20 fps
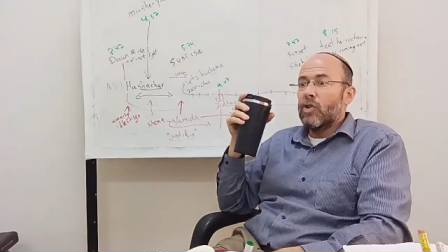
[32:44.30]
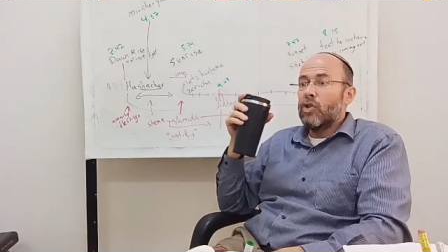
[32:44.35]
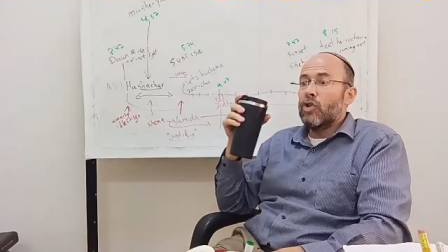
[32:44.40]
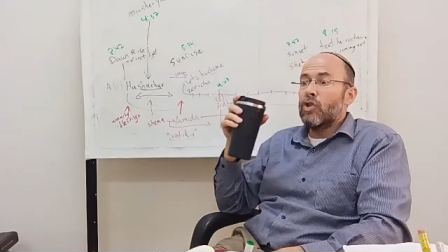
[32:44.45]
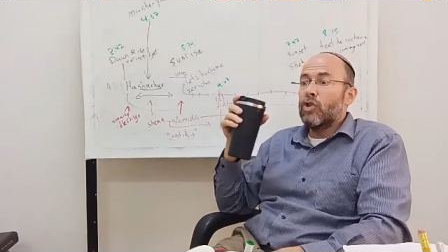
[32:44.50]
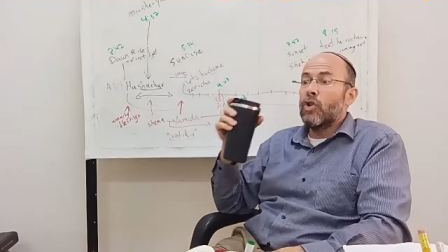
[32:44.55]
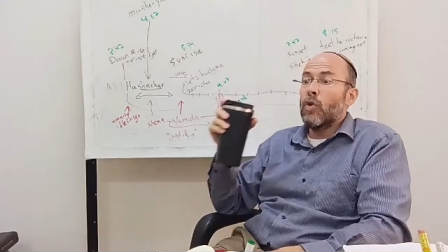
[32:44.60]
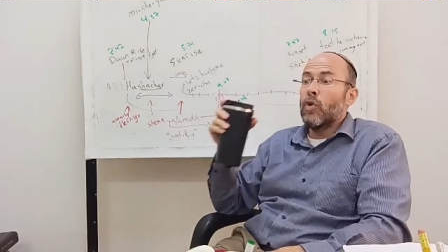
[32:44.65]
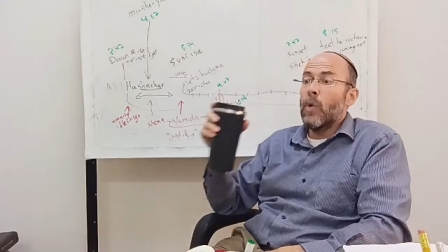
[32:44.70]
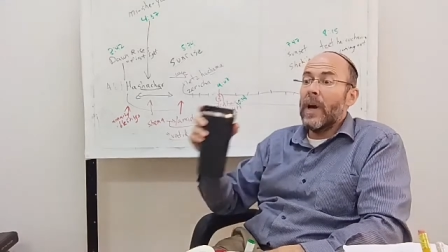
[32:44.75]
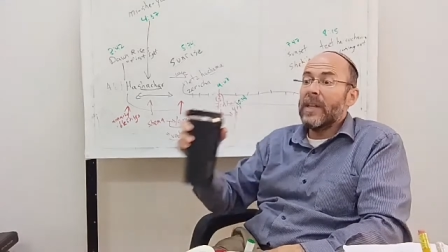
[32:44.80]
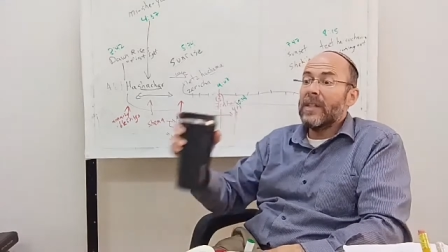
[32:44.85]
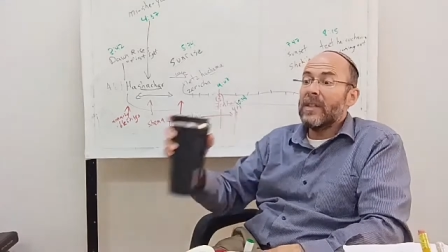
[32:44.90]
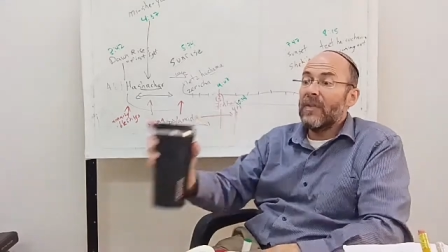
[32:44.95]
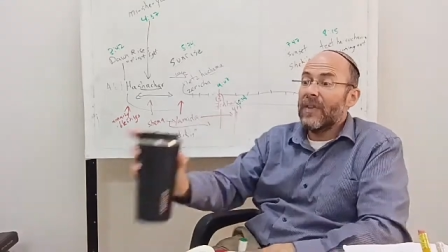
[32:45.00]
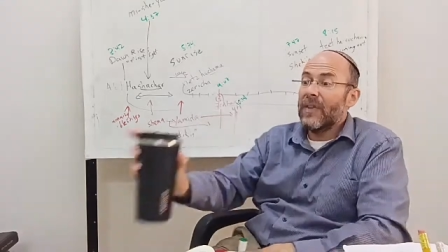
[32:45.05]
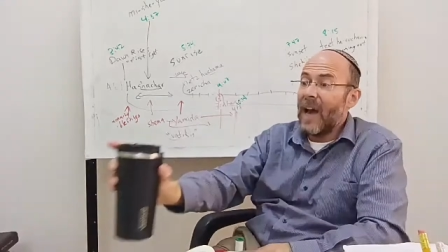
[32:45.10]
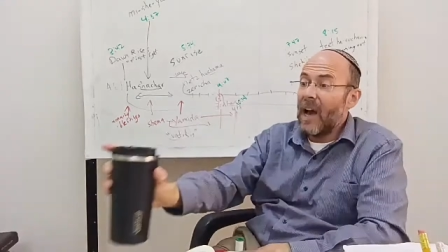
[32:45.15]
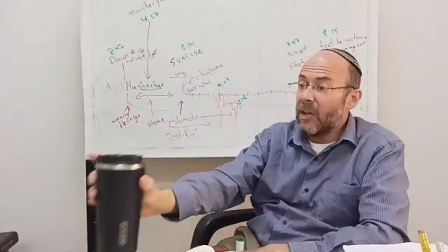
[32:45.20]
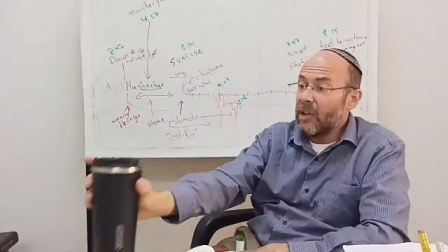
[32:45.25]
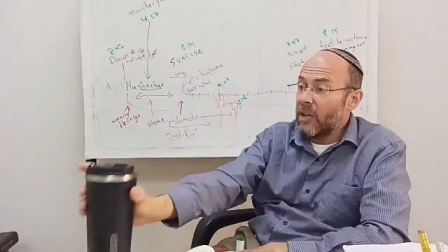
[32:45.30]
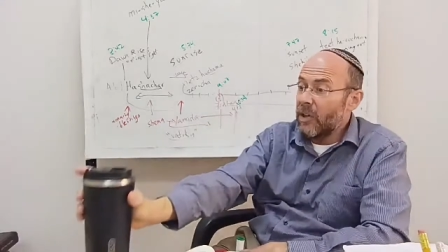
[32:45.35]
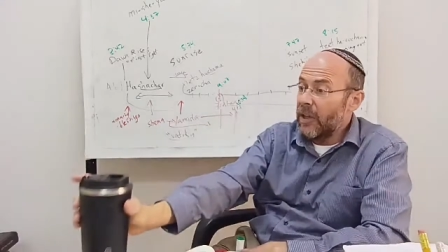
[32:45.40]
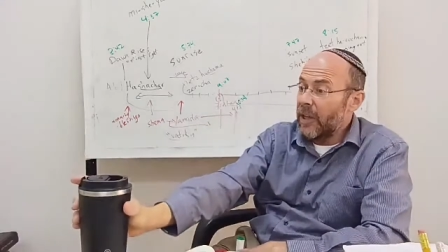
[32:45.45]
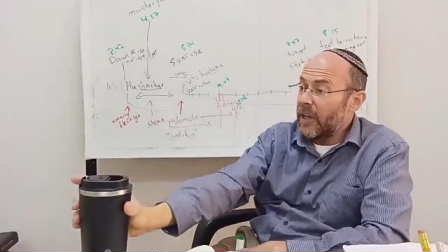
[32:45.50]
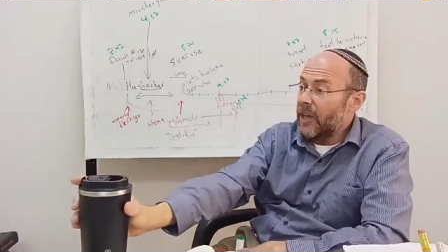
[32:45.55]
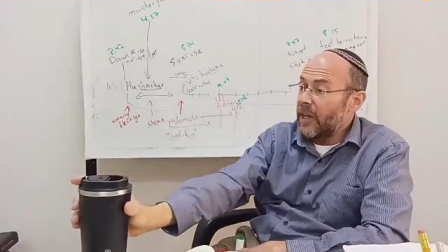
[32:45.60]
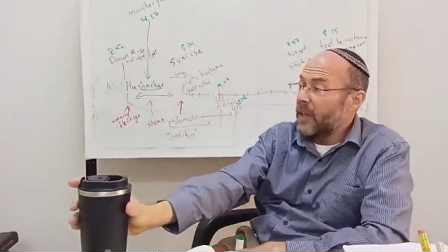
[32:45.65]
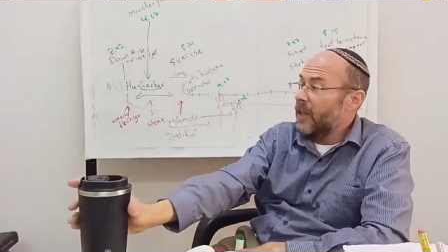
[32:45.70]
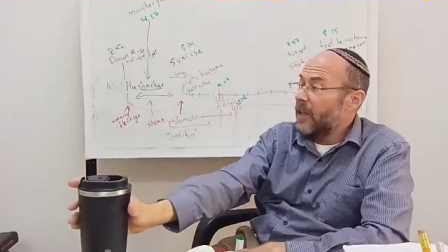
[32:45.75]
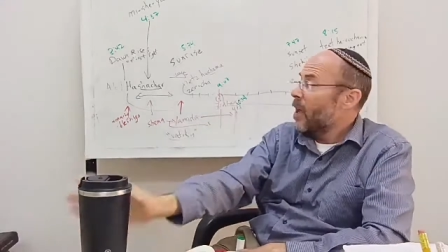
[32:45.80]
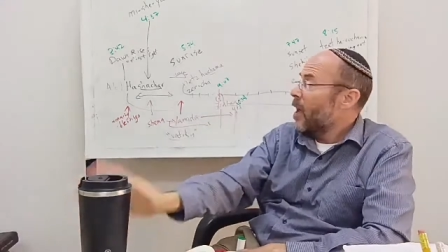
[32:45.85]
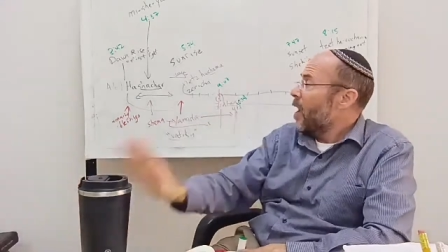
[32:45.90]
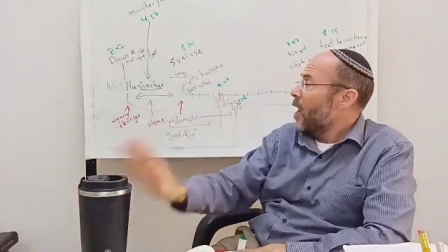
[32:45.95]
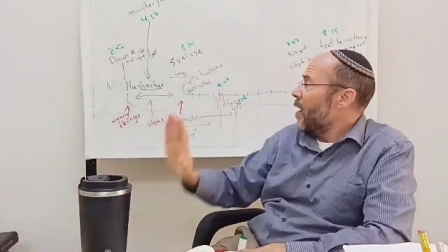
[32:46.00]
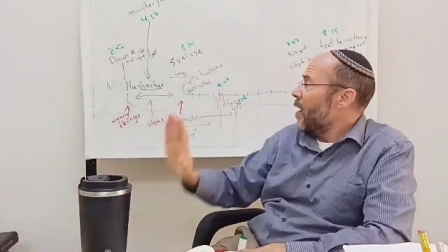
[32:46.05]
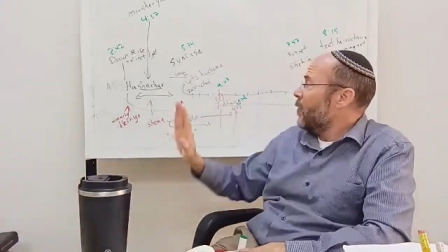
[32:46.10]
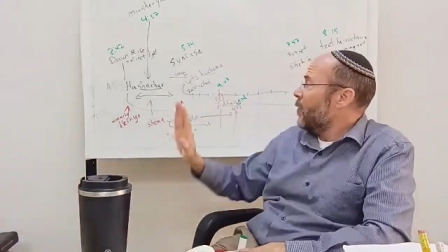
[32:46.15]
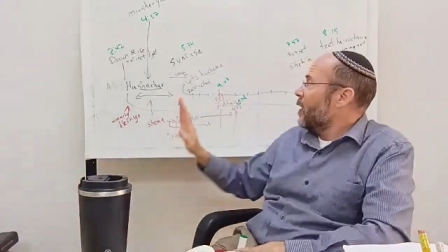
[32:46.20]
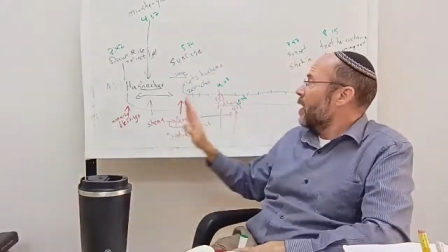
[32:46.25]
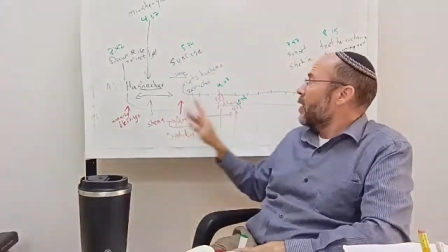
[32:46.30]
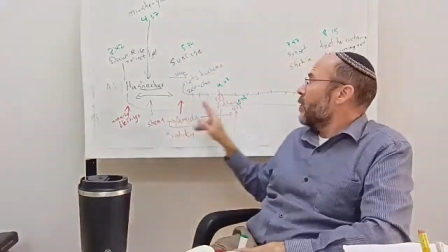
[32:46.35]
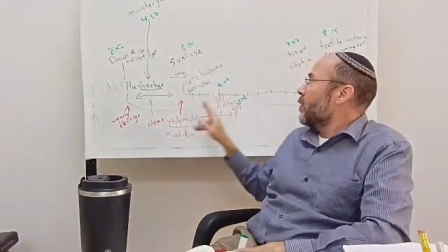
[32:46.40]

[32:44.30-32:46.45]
there's two ways of calculating. Everybody